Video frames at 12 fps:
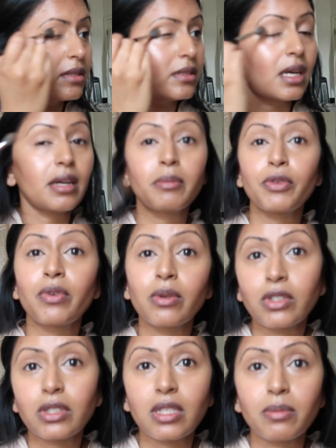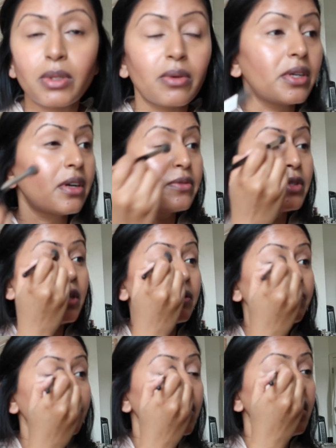Sorry, my phone just keeps going off too.
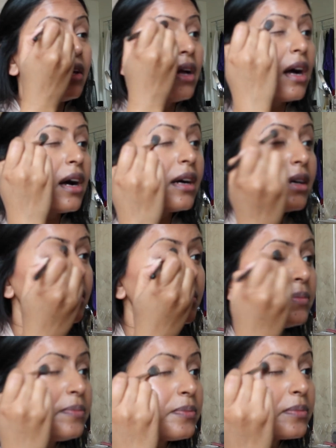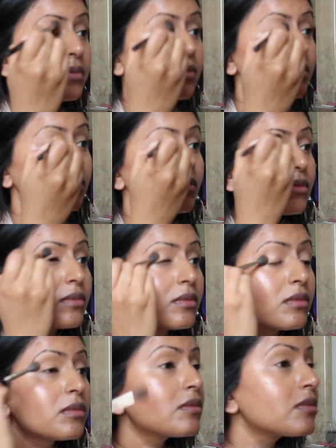
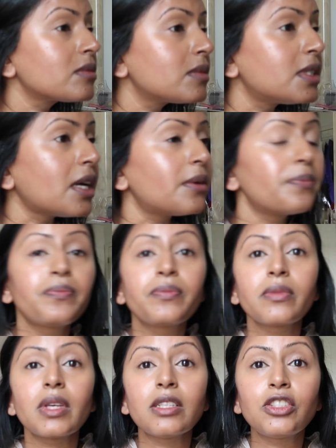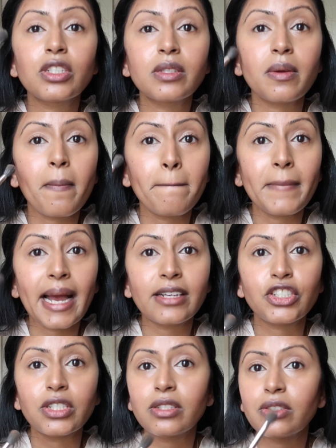So it just
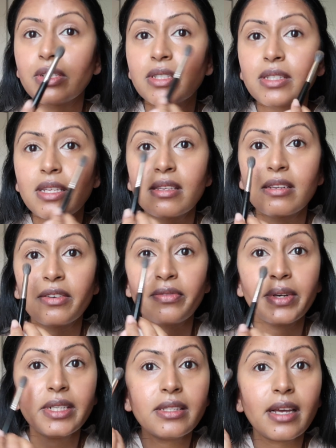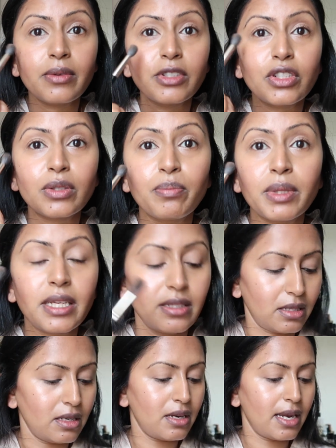matches. You can see the difference, how it just
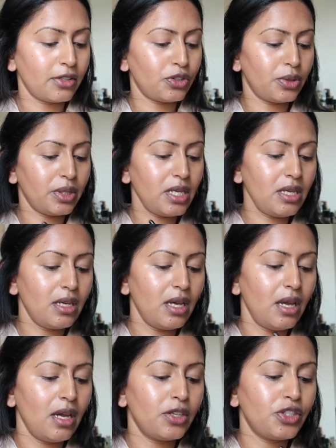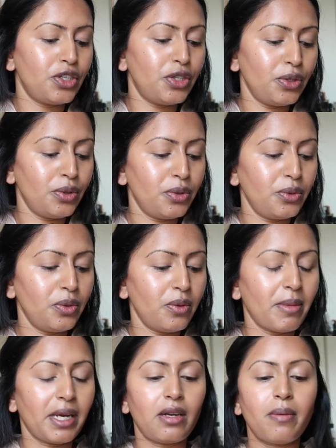blends in naturally to
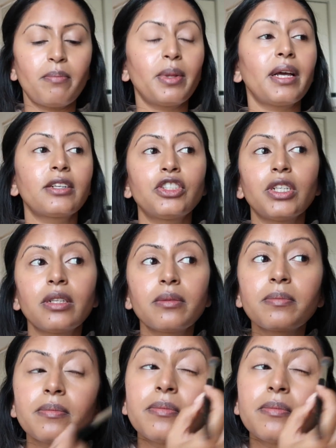my complexion.